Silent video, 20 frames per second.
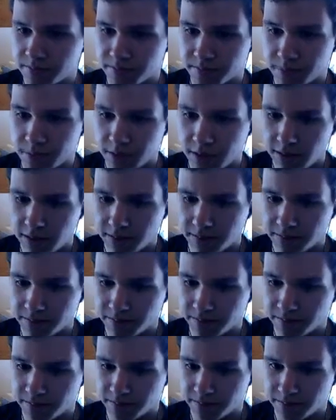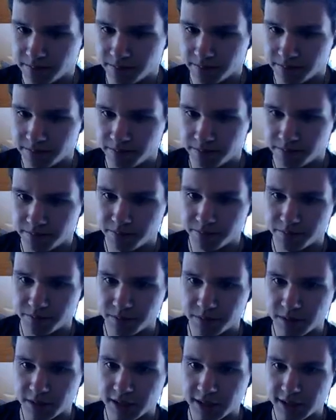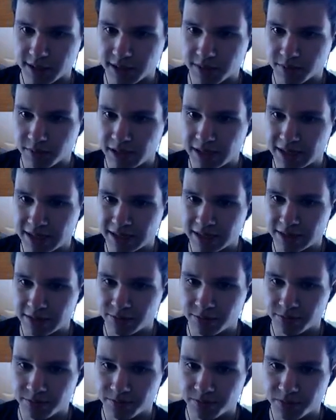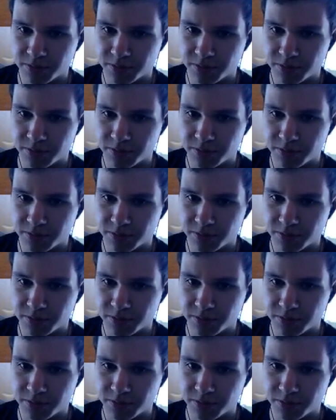Well, take some... Oh.